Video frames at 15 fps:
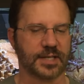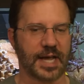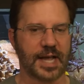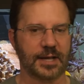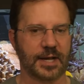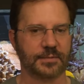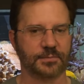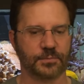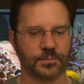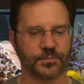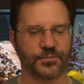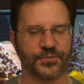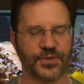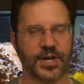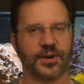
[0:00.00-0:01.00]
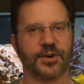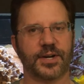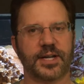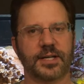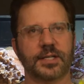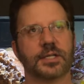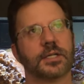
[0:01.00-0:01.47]
I am
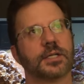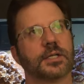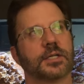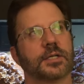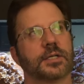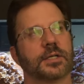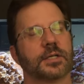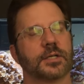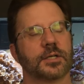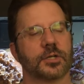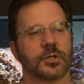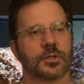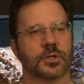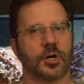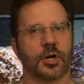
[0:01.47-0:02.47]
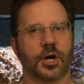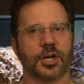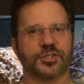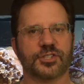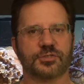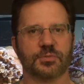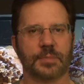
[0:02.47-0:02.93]
very
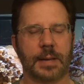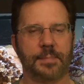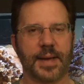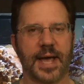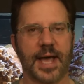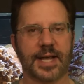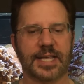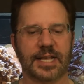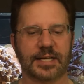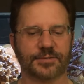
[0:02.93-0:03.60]
cautious with my packing.